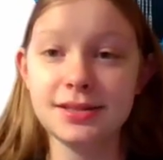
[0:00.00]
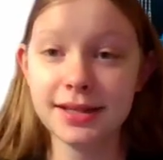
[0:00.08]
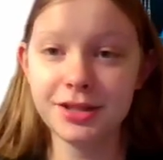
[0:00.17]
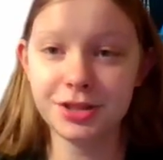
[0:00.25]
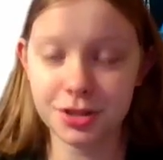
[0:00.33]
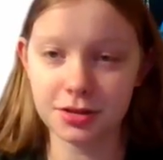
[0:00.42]

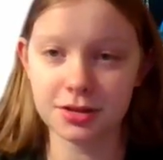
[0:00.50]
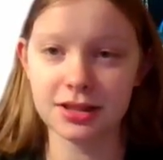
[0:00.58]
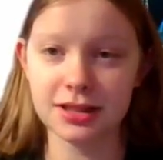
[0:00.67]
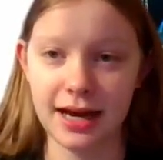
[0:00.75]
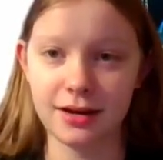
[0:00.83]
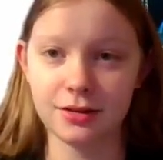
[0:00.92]
digital
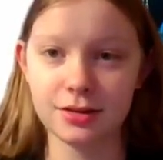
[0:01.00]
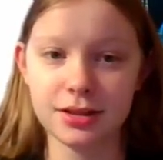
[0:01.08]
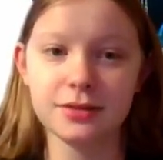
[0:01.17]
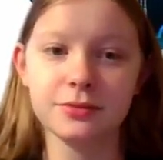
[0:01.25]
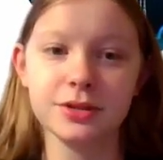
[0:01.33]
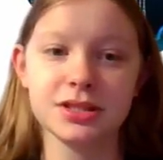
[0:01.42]
cloud,
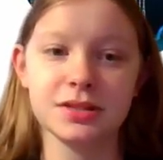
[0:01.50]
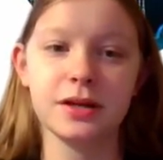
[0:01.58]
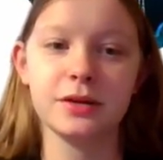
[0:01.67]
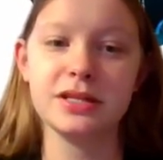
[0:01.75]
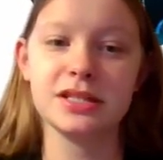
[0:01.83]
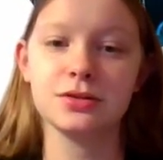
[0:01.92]
which is
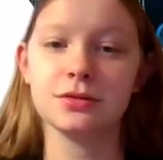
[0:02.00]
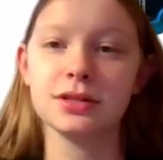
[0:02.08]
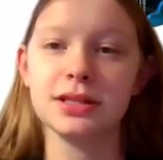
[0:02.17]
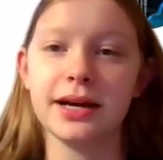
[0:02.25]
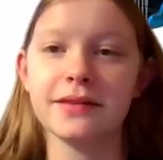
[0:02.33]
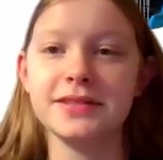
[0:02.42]
where we store a
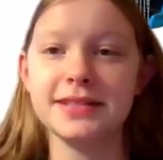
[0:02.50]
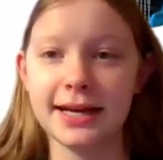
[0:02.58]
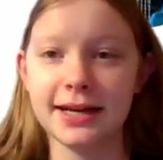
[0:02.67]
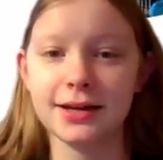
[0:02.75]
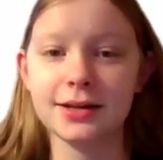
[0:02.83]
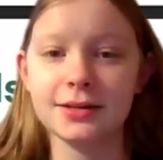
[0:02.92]
lot of
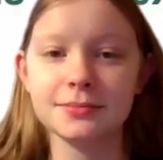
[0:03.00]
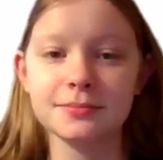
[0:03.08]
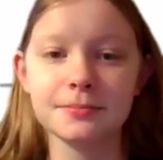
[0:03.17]
data.